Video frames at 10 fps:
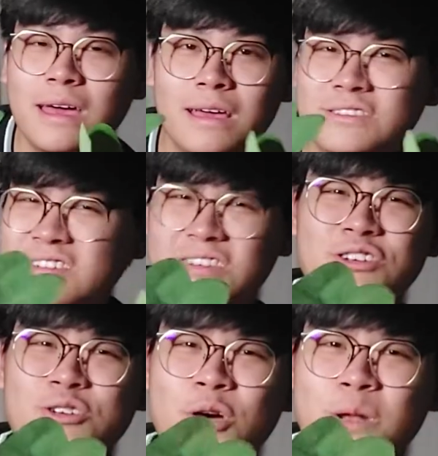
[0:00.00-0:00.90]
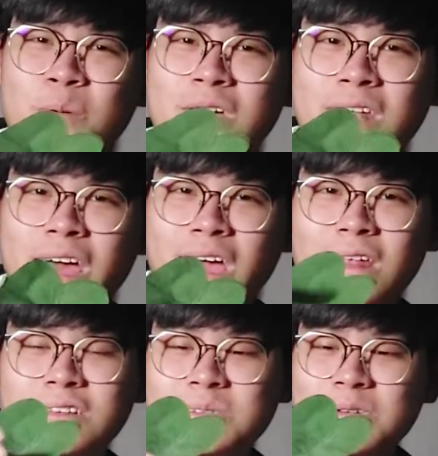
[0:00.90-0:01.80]
It's just a short one
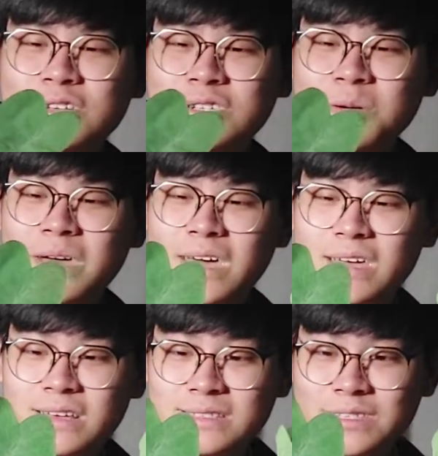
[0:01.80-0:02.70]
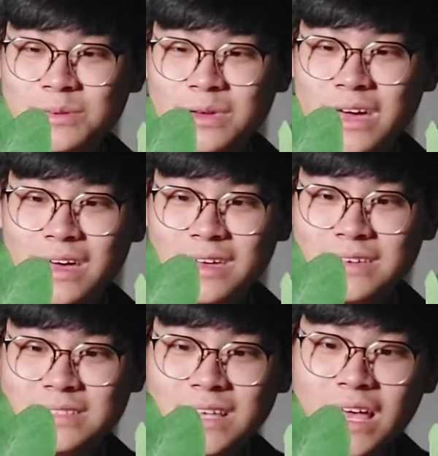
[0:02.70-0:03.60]
and I just want to showcase you
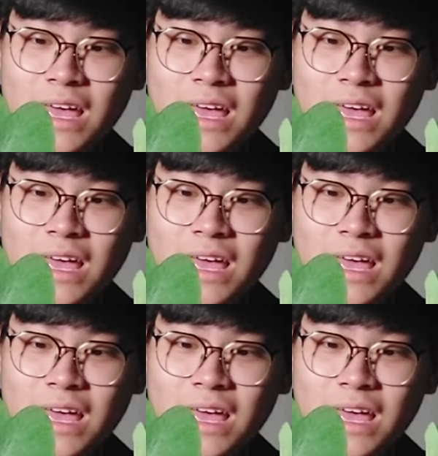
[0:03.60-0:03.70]
guys